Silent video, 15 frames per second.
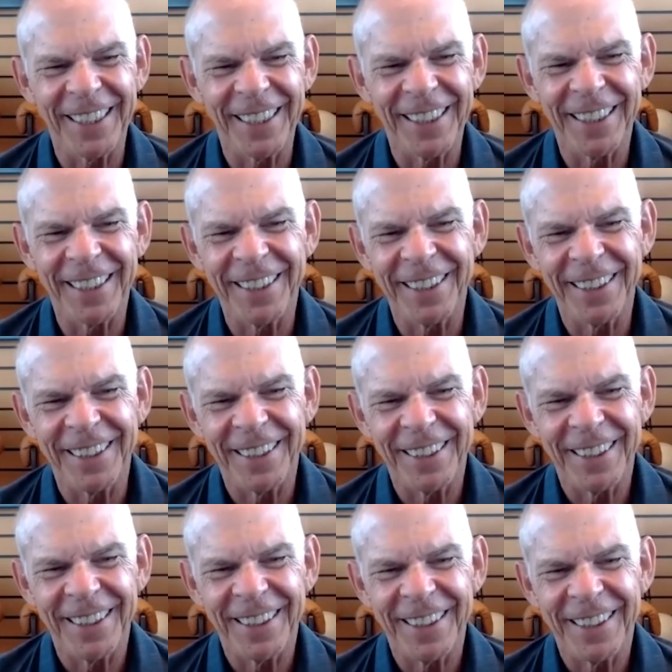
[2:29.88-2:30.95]

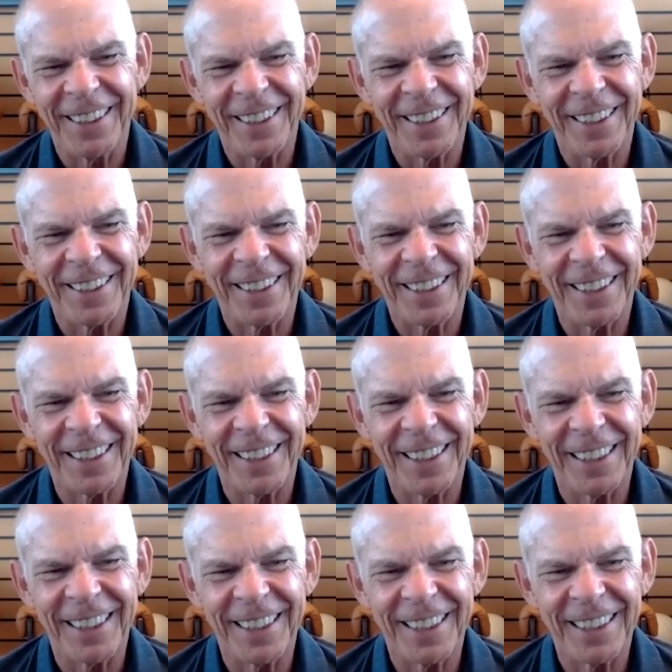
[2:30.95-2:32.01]

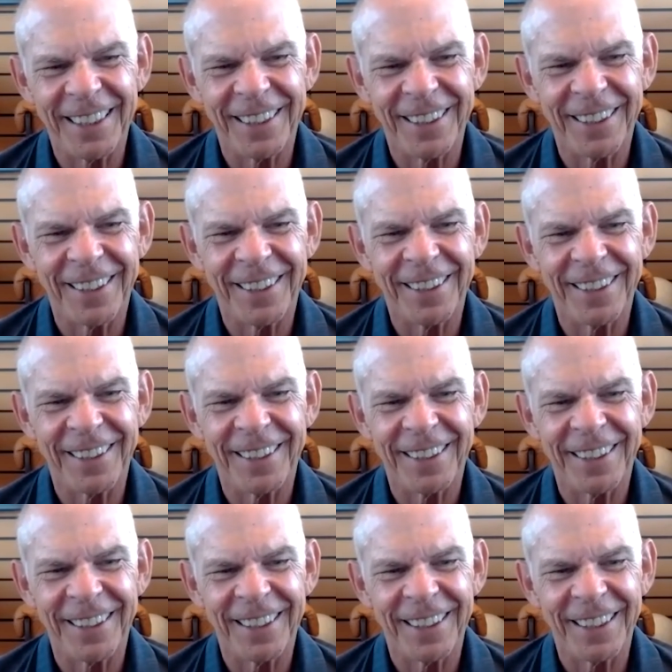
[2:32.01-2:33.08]

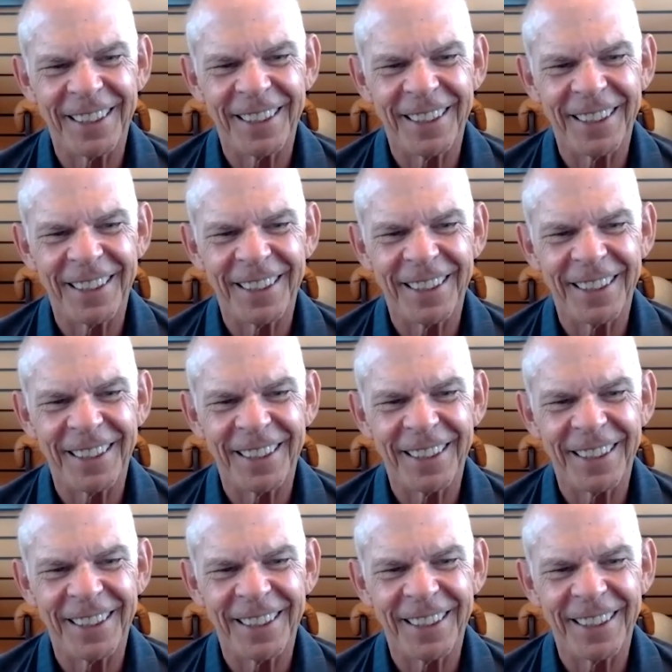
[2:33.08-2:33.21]
This person isn't speaking.